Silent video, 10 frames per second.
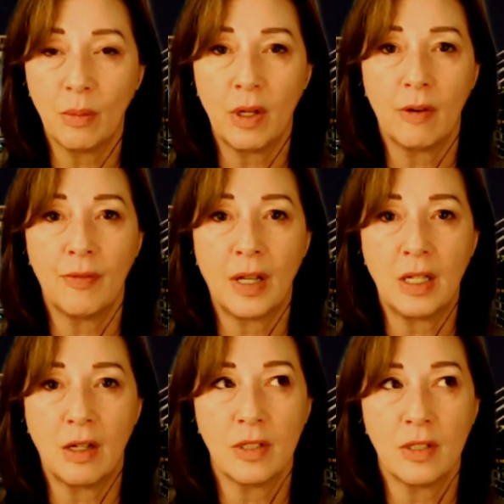We are
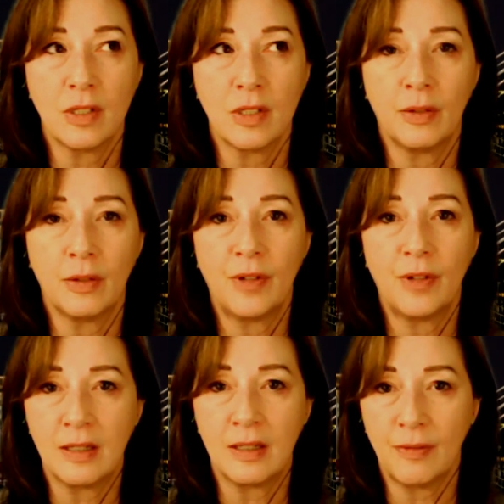finding ourselves
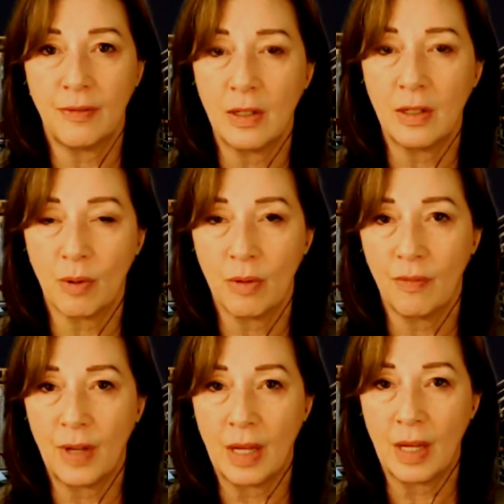face-to-face with
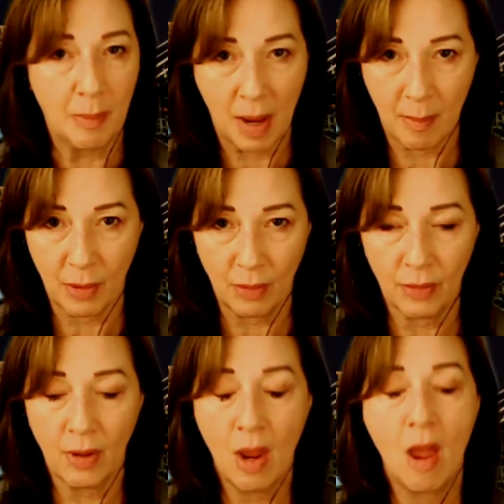family members,